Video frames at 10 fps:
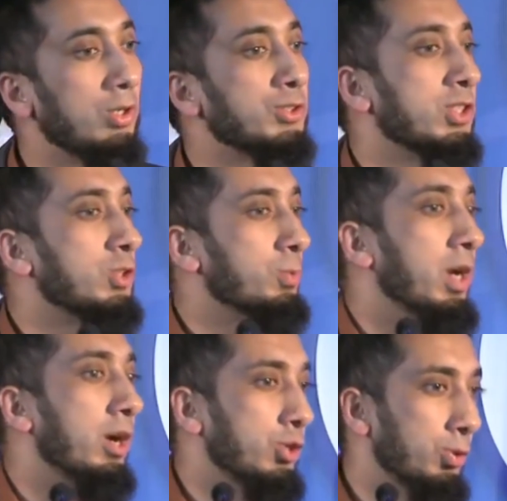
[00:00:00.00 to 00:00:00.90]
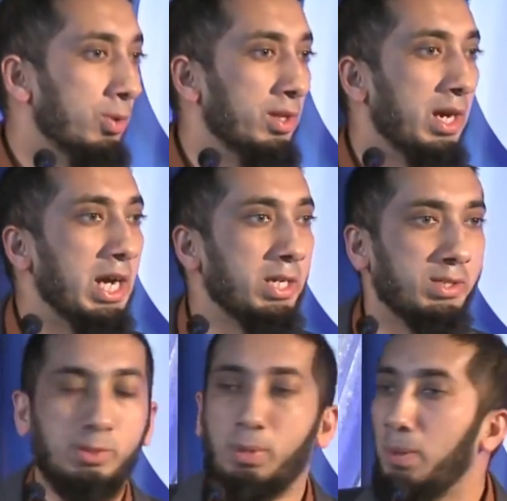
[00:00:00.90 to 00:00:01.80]
The closest we are to Allah
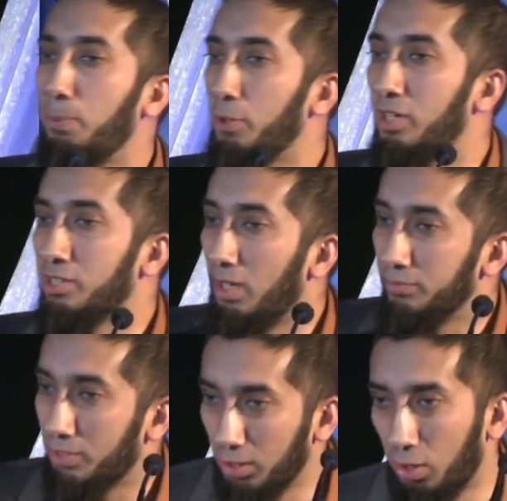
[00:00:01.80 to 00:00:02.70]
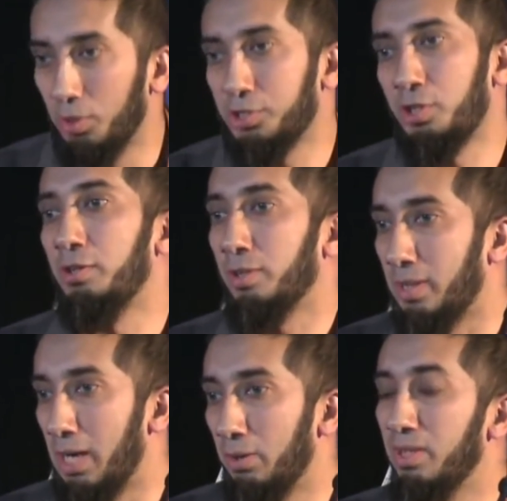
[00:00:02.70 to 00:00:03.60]
is when we put ourselves the lowest on
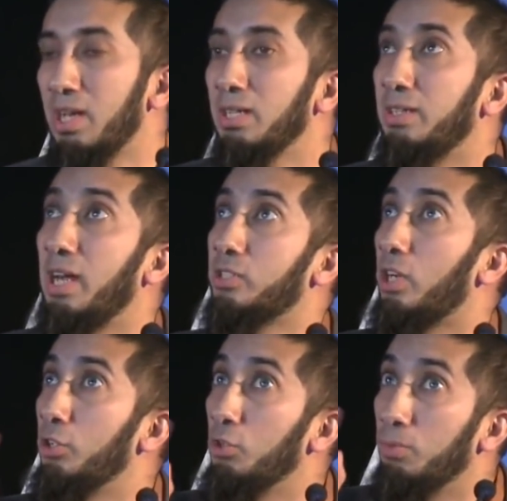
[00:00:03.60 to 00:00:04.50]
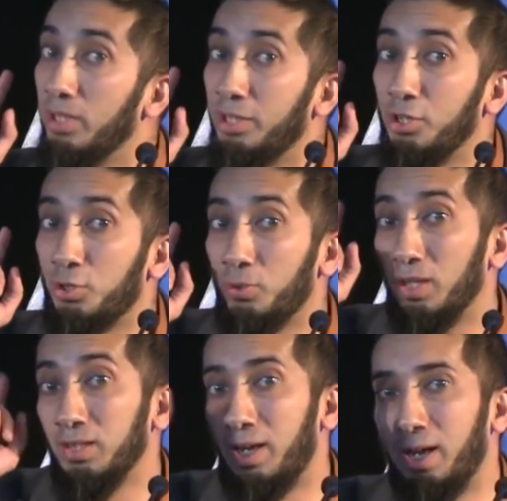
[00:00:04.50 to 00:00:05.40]
the ground. That's our humility
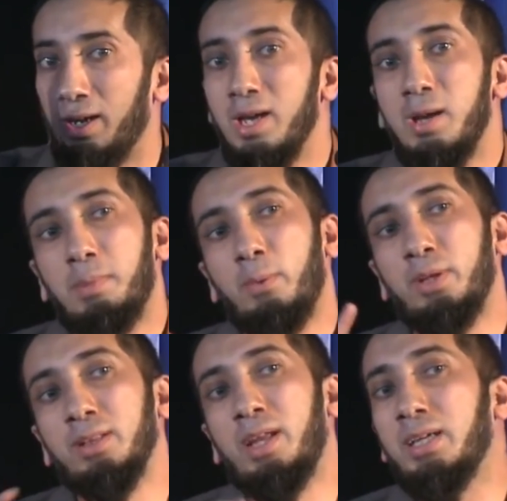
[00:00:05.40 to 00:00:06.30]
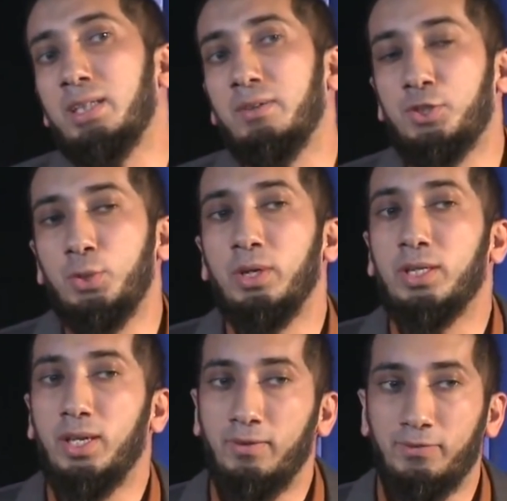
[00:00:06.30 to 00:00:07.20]
to Allah. But when Allah gives
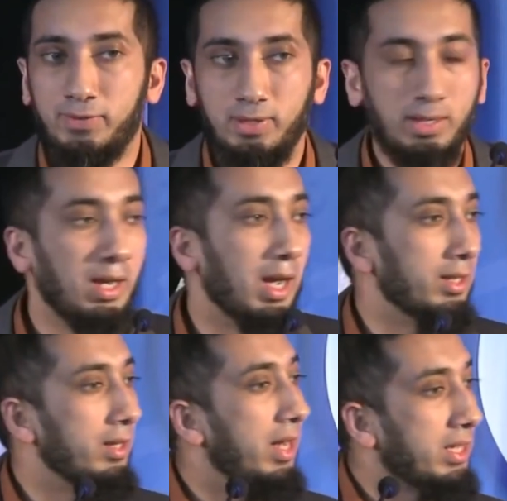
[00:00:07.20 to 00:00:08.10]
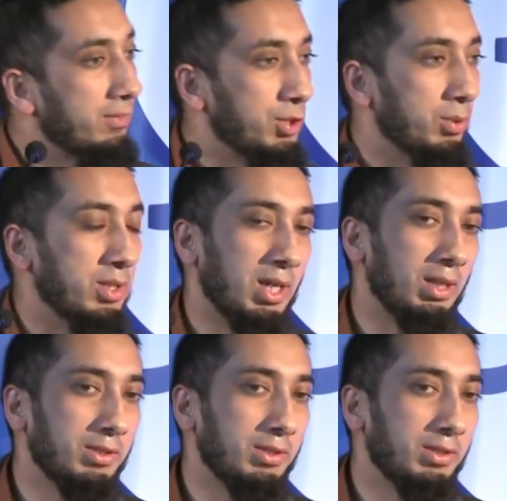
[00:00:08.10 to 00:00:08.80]
you a gift, and Allah gives you